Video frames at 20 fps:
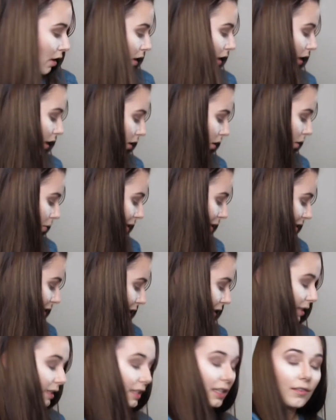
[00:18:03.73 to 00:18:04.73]
I always
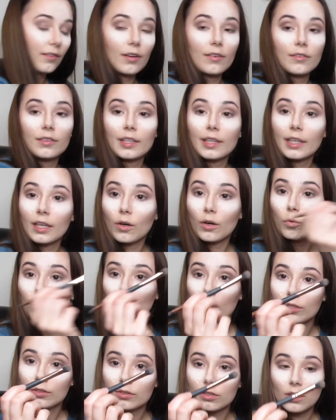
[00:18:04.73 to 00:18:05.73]
like to give everything a
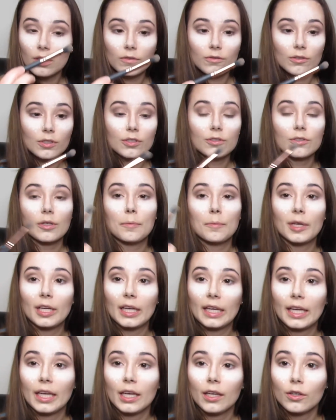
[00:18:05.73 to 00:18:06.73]
once over, so I'm gonna
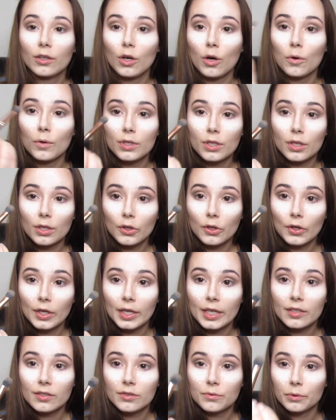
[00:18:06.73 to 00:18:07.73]
again go into the
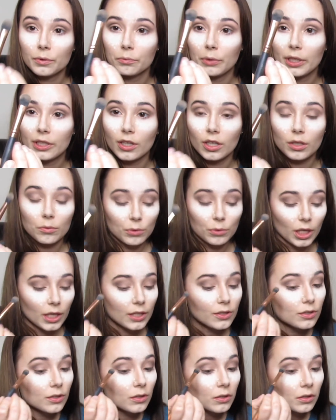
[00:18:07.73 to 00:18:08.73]
crease with my dark
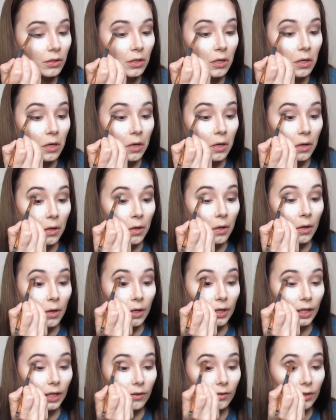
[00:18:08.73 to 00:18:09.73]
brush,
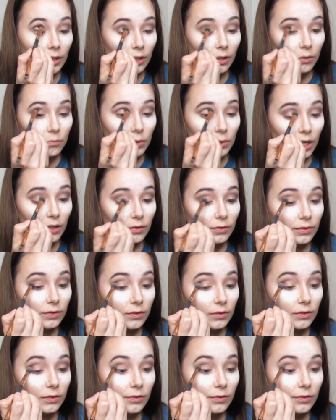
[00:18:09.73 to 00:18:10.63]
give it a good buff.